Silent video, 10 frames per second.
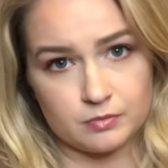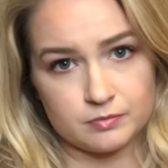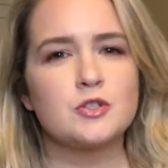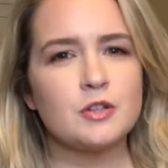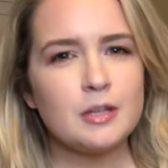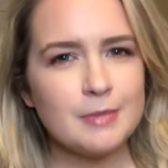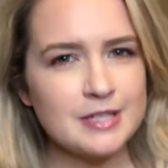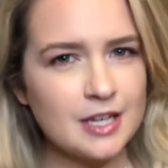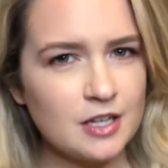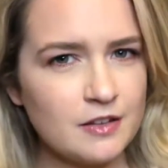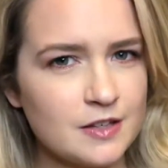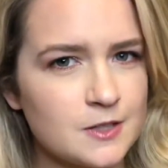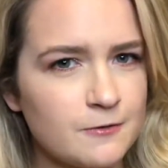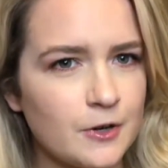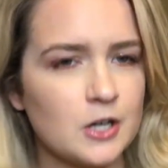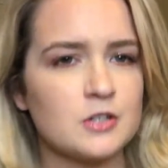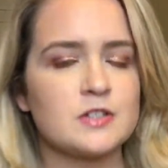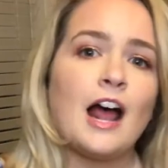So let me tell you this first.